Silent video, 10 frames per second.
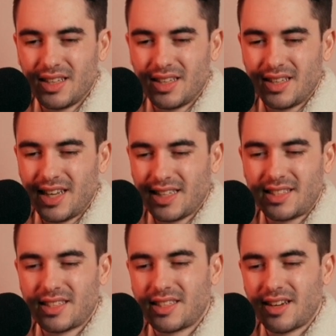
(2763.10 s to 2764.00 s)

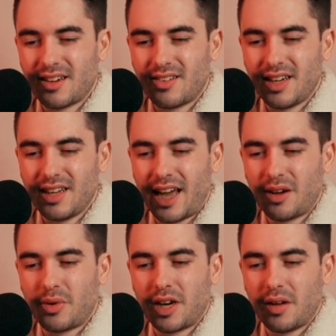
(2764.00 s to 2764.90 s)
necessary? I
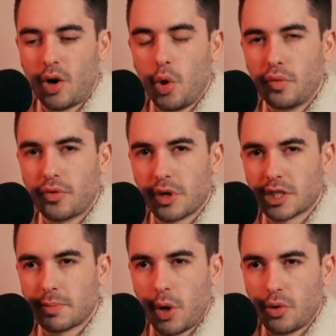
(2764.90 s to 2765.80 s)
don't want to
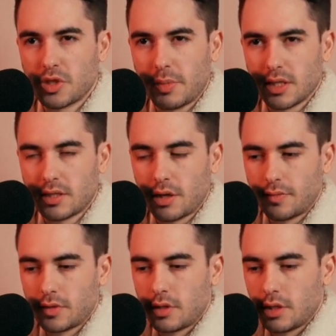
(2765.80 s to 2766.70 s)
overexpose
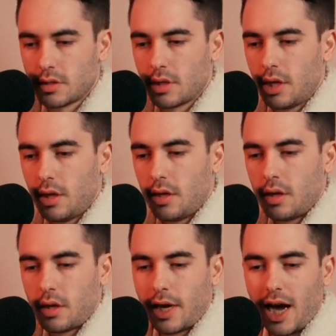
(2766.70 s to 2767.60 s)
myself to these
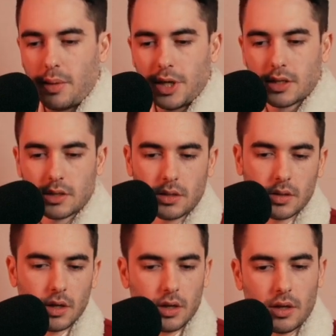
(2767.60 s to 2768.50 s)
comics
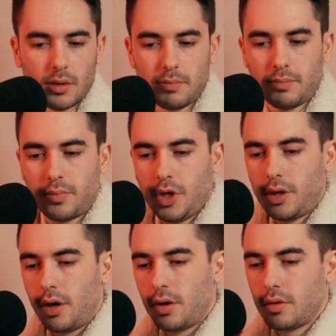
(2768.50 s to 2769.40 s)
and,
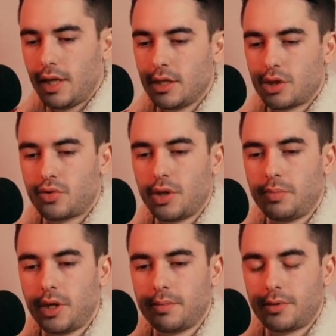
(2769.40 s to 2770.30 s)
industry
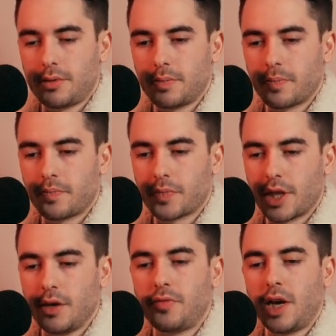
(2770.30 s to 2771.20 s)
people
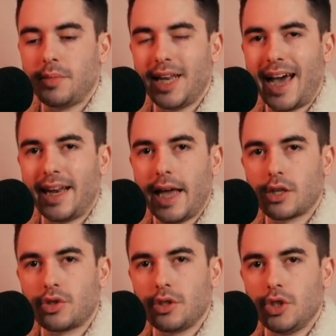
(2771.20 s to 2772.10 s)
if I'm not
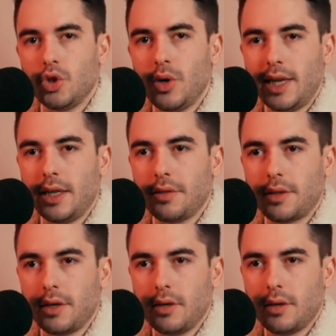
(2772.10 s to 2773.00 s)
actually doing
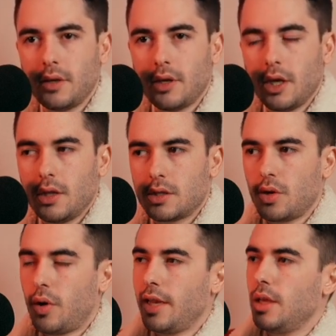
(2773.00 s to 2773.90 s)
anything.
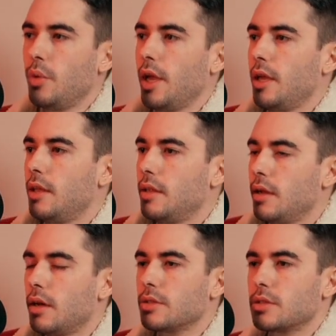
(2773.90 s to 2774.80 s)
So anyway, and then
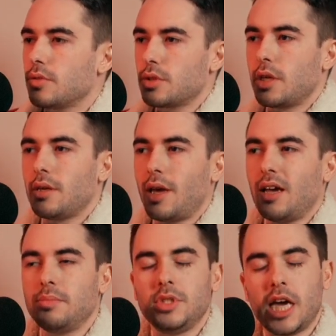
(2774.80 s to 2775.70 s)
it also was like,
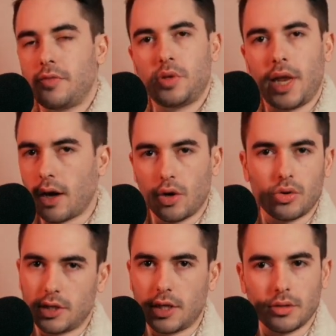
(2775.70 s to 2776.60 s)
I'm definitely not
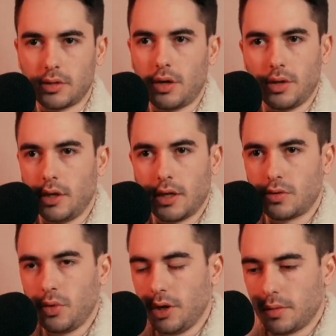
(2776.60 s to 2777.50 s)
going to Kill Tony
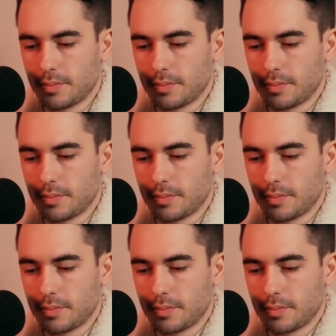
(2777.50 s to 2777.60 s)
next week.